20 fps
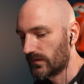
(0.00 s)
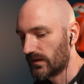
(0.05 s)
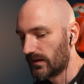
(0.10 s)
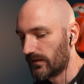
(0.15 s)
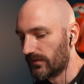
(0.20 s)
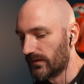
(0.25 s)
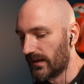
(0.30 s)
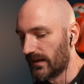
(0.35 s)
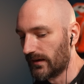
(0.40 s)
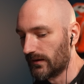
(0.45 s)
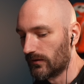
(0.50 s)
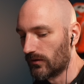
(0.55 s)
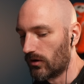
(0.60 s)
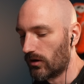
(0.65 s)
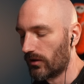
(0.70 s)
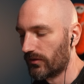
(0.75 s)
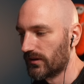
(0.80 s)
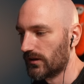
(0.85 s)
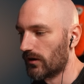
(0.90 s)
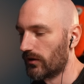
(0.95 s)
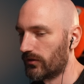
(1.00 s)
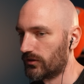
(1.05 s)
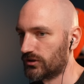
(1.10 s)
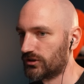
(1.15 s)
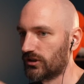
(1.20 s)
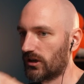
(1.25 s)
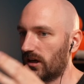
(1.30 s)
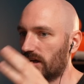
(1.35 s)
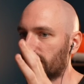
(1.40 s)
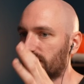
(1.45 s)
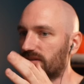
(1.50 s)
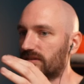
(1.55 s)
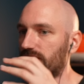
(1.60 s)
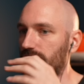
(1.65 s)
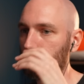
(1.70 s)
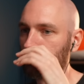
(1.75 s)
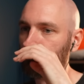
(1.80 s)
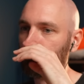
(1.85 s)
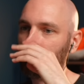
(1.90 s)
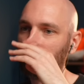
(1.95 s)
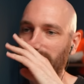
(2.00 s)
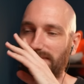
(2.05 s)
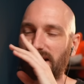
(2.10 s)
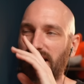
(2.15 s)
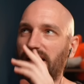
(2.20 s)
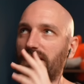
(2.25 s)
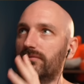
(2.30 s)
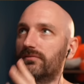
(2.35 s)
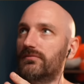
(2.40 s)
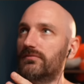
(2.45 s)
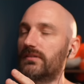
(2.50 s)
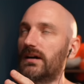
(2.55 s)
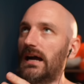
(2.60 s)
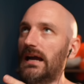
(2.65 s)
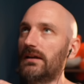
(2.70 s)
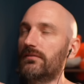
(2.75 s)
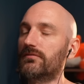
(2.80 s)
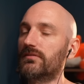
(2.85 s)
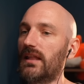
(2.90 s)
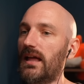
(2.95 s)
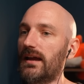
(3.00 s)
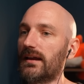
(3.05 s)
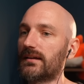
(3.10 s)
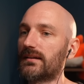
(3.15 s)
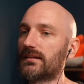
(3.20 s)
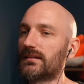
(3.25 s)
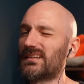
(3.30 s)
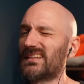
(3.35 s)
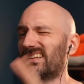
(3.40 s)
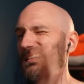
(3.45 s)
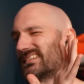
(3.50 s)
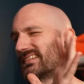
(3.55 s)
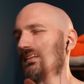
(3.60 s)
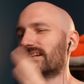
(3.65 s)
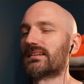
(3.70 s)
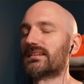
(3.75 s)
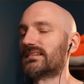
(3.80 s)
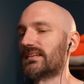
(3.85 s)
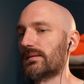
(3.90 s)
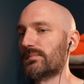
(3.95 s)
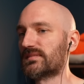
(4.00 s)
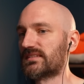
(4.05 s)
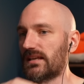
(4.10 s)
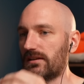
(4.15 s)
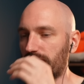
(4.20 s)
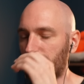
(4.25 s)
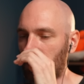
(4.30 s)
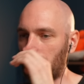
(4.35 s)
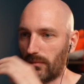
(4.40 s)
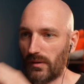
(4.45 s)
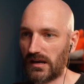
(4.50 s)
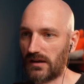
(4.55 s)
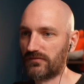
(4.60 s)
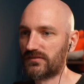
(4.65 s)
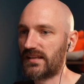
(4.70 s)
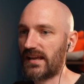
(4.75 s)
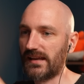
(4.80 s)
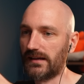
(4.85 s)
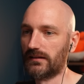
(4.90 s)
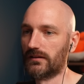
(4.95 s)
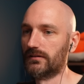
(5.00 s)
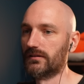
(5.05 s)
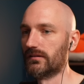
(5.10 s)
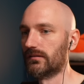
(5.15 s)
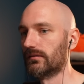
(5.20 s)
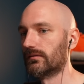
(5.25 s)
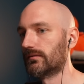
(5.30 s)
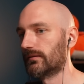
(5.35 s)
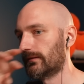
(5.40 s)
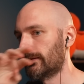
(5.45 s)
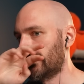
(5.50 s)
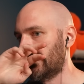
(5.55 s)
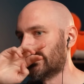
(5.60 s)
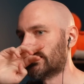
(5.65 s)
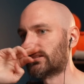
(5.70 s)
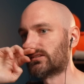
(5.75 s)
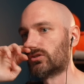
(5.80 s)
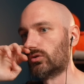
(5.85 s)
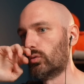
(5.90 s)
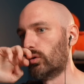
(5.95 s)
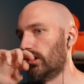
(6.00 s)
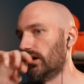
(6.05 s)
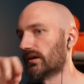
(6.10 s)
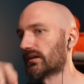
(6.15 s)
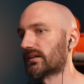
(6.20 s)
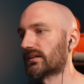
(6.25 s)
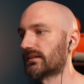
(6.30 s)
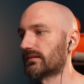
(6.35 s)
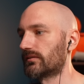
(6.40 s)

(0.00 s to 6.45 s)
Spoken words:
And then all the other shots, I've like still the same save file, but I've tailored it to work.